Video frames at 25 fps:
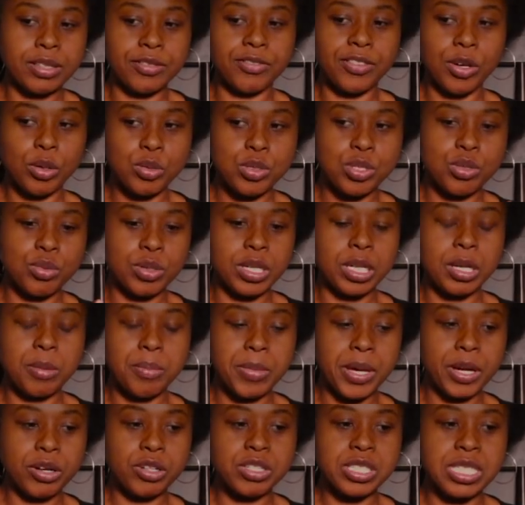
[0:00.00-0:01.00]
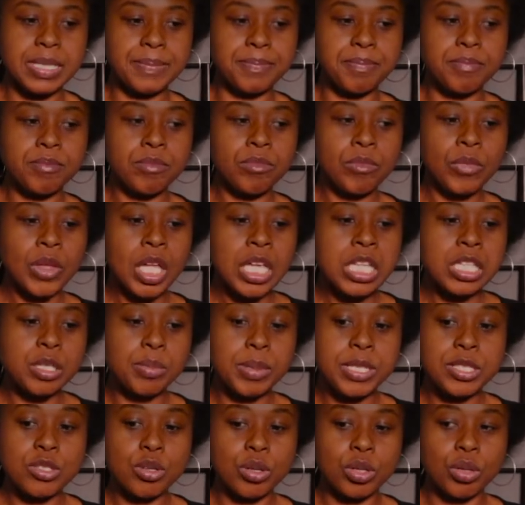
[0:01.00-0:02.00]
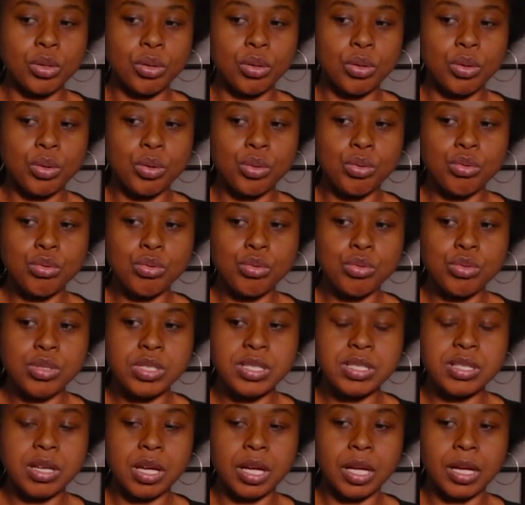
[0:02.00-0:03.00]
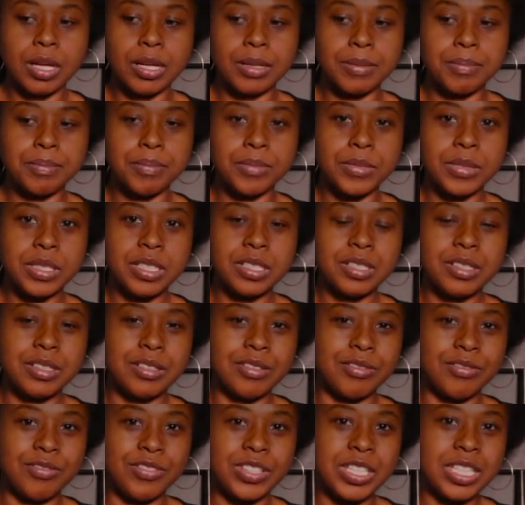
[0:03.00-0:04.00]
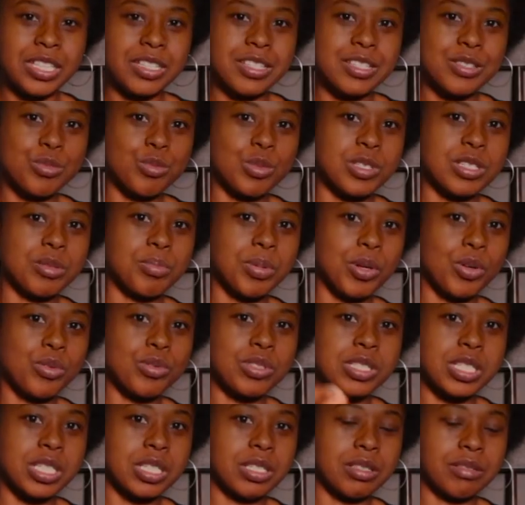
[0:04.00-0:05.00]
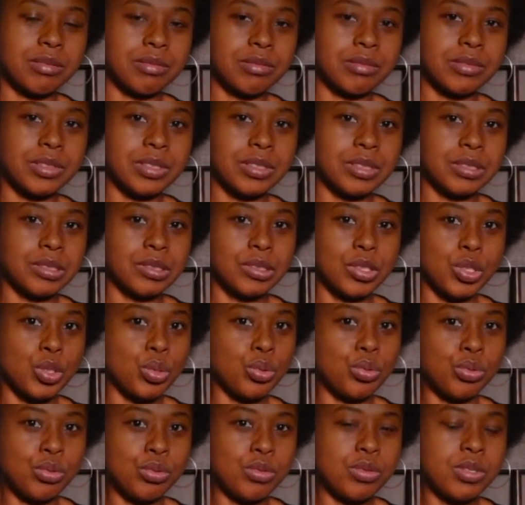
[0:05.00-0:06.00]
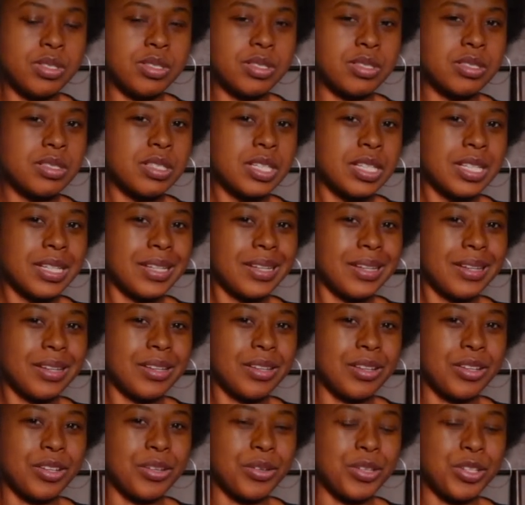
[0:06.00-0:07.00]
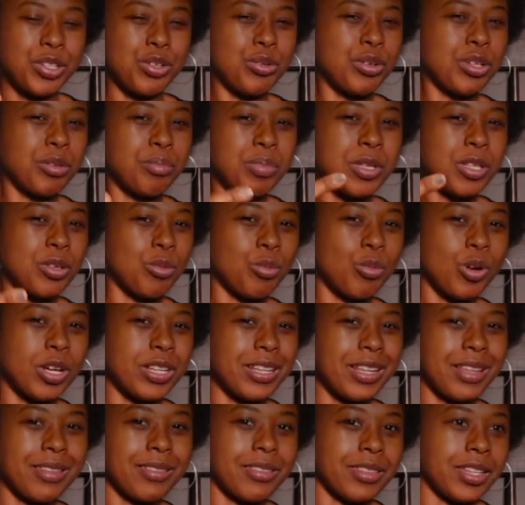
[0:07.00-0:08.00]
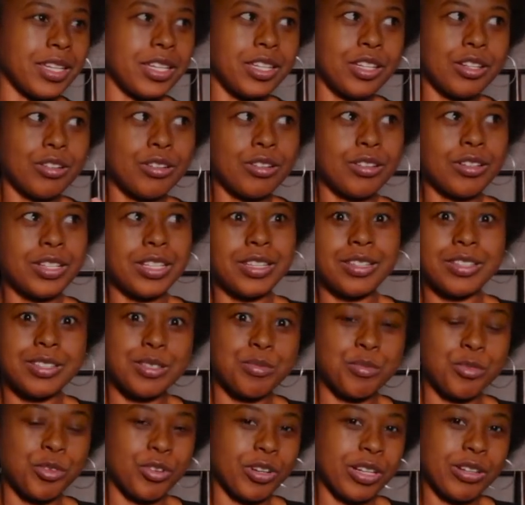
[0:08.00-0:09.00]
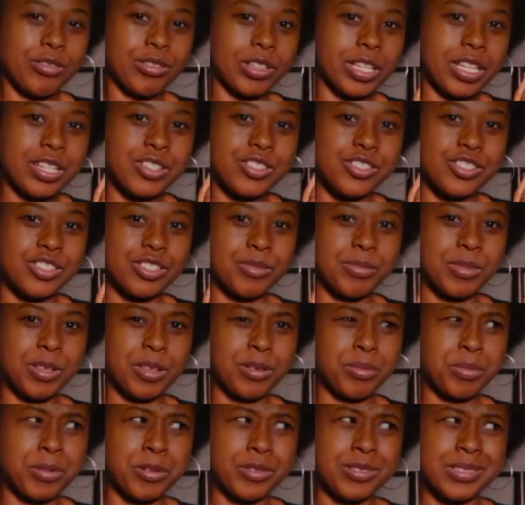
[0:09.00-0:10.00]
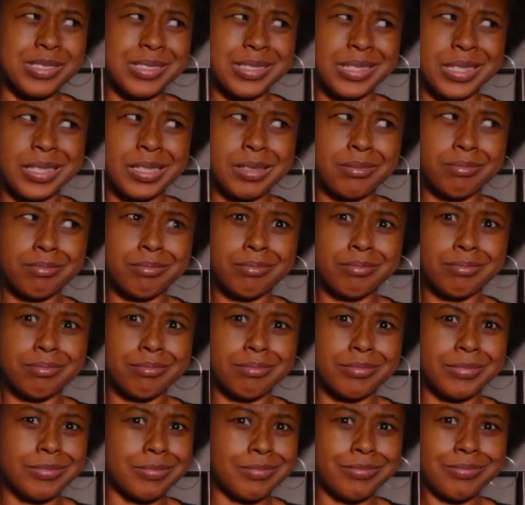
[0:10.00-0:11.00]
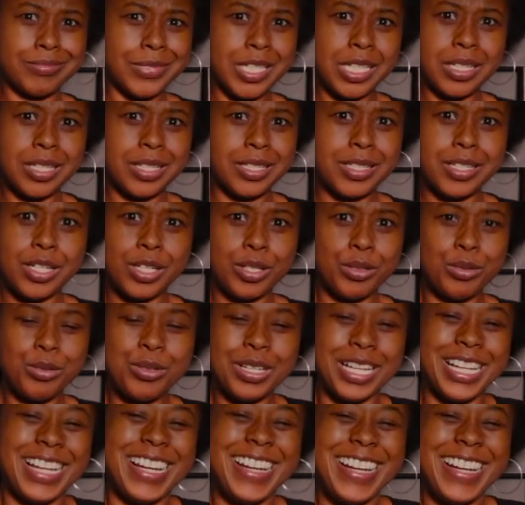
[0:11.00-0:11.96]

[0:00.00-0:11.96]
If I was doing a comparison, depends on whose Venus was opposing whose. You could be the one that think you're in this great relationship. The other person's like, no.